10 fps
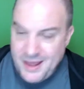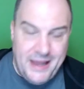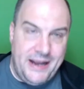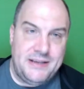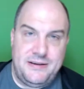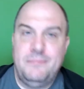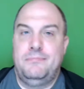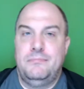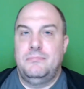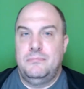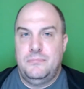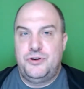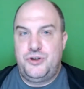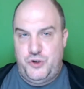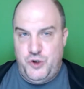It is
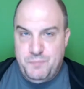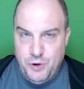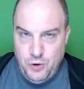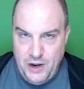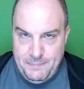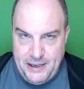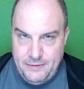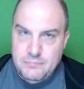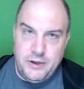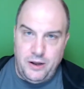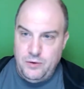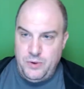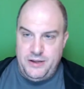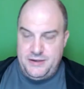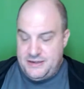super grapey.
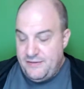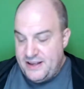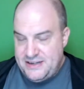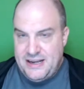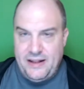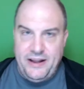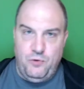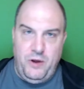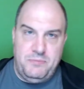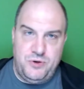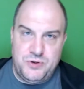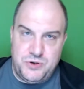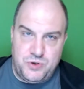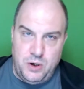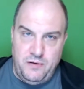It definitely has that kind of like grape juice
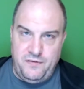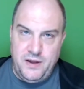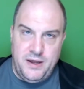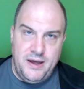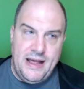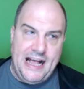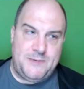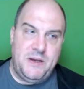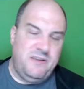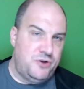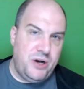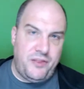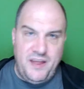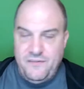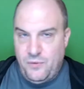sort of aspect. If you're
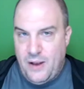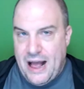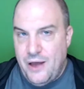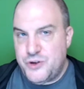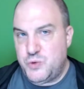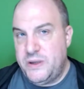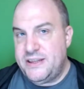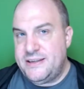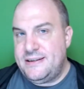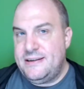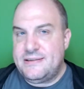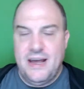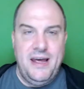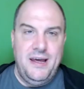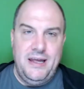trying to think for how sweet this is,
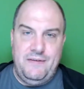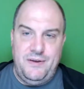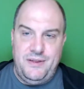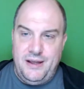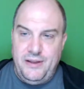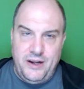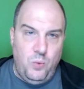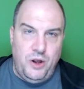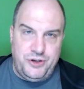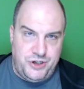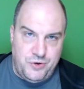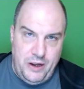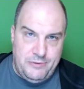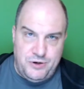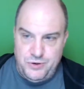if you think like a Welch's
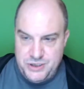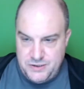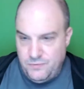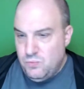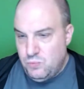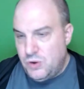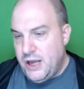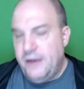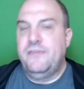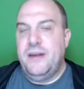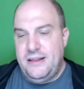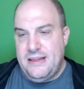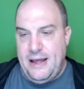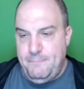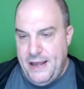grape juice, it's a kind of in
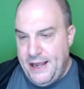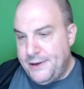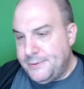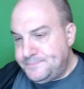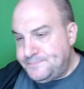that band.